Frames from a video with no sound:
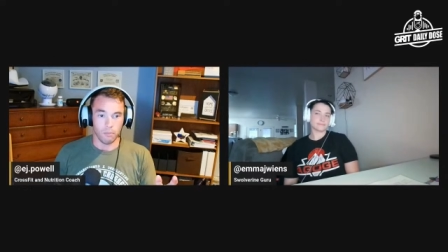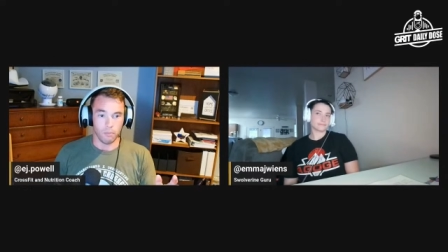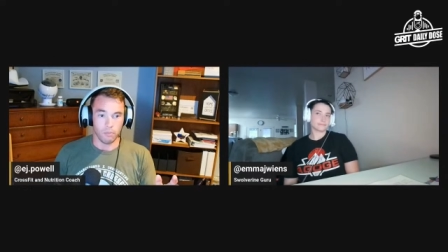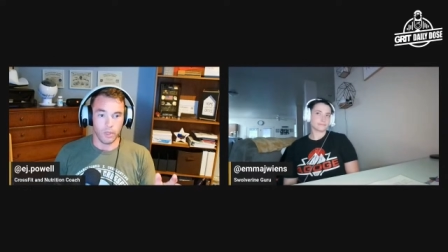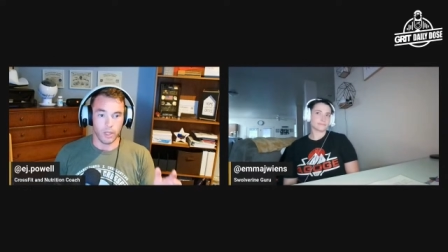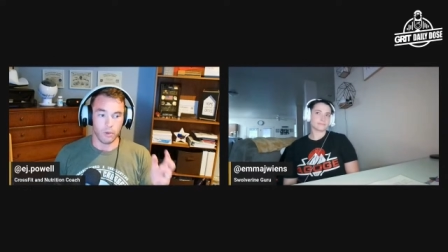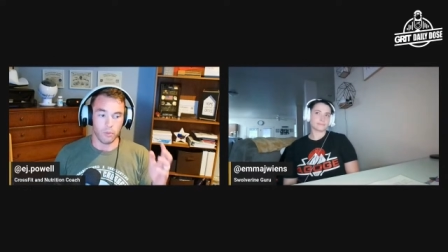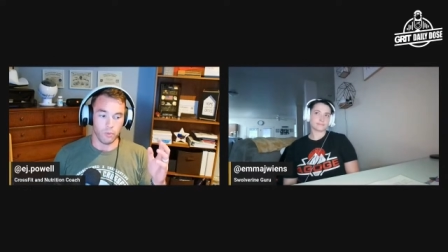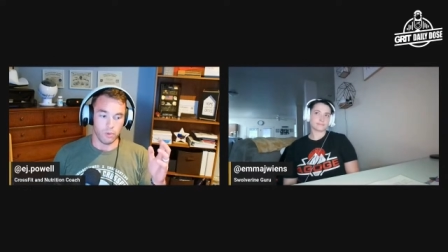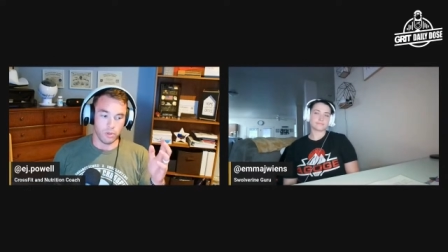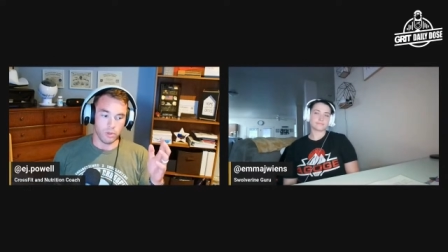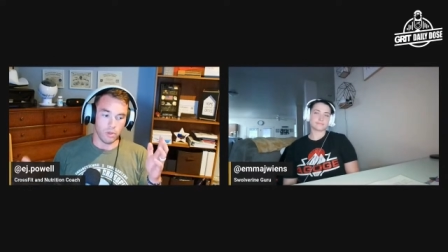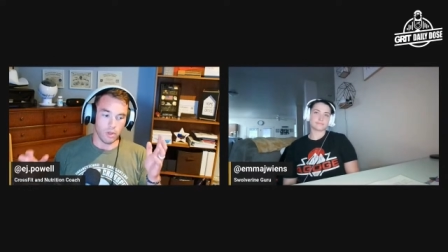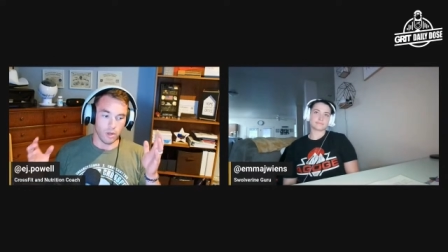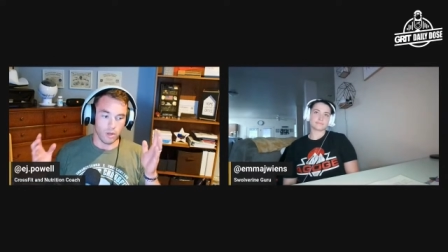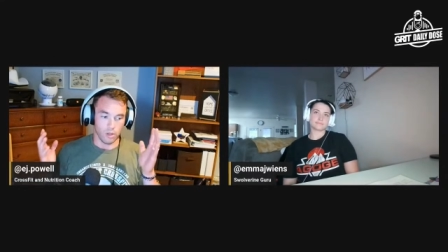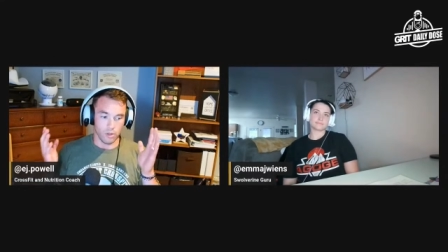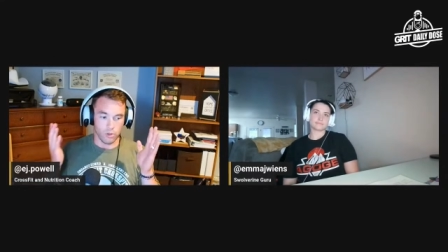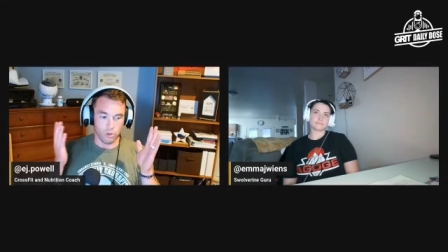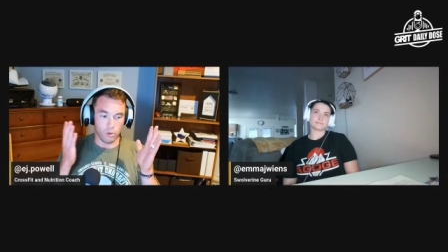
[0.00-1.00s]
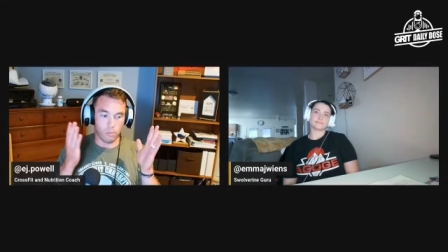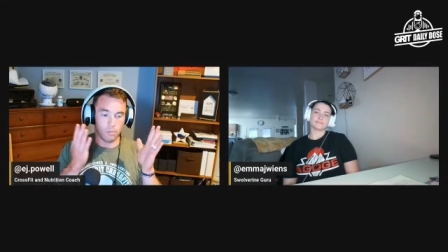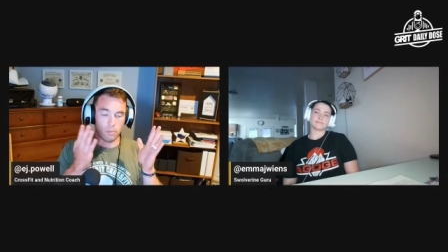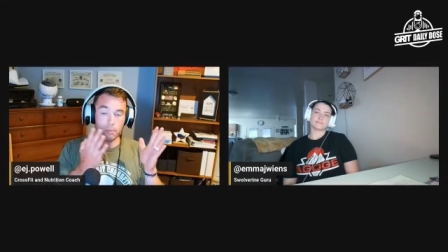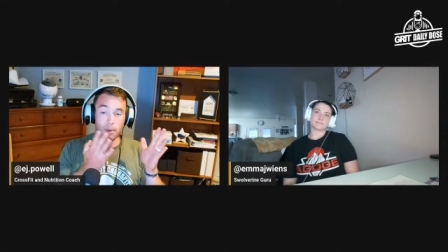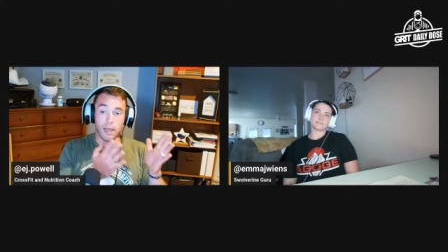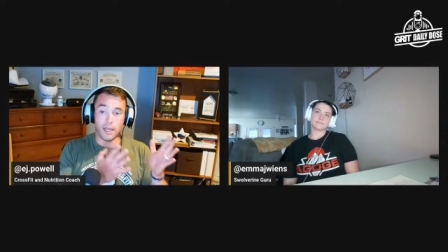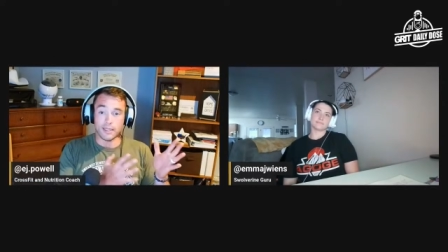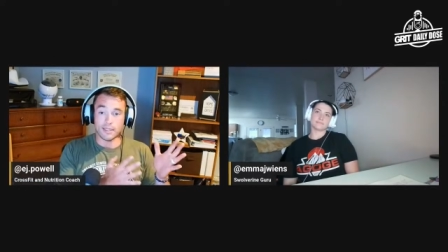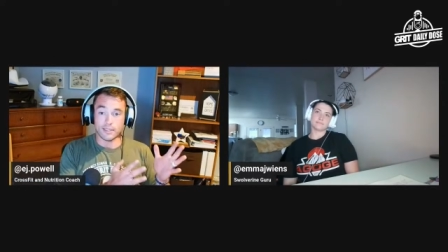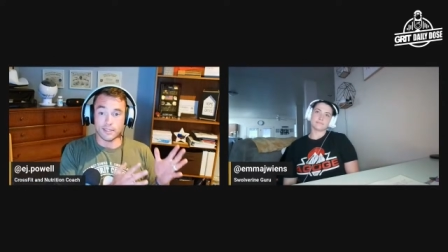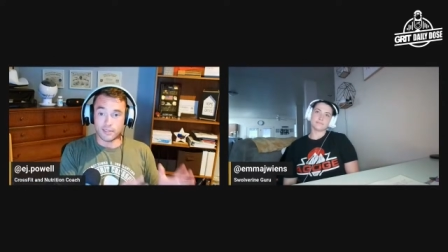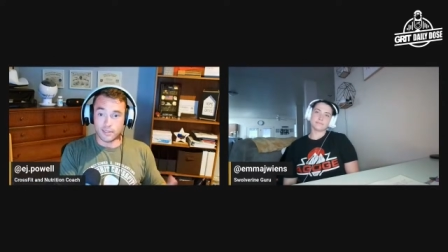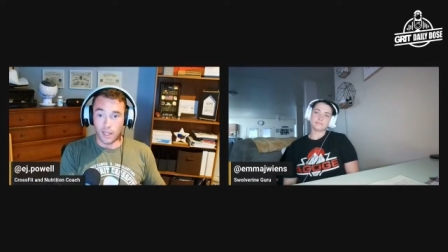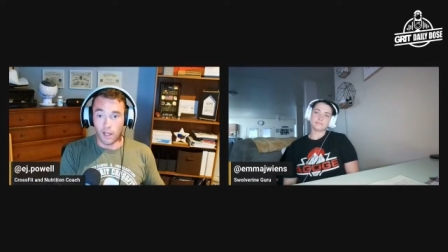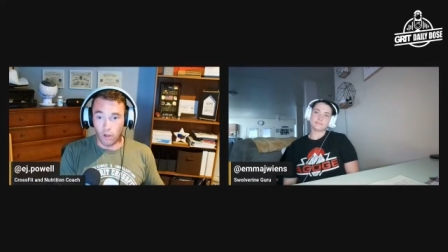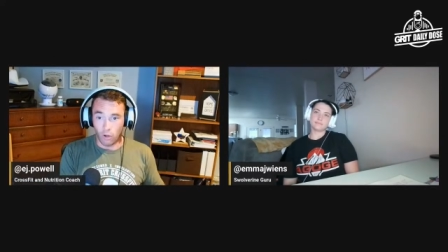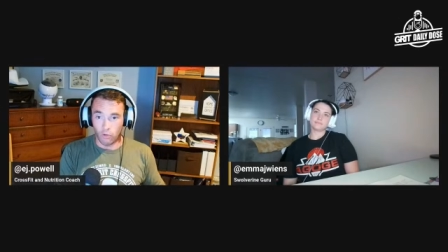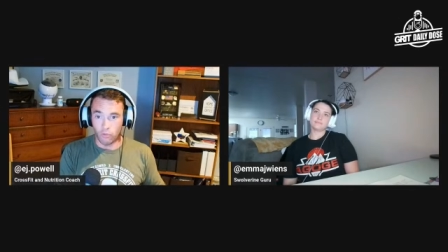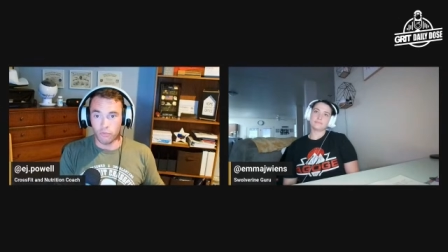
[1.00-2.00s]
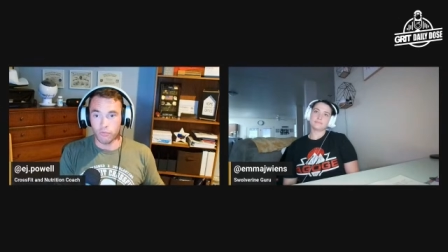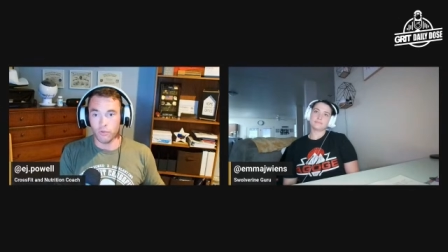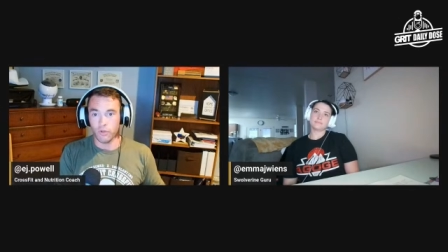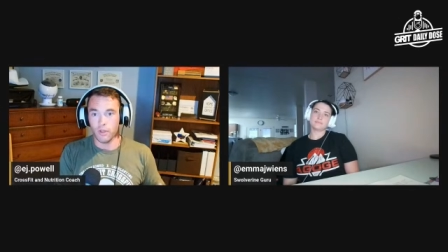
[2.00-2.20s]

Like when consumed by itself,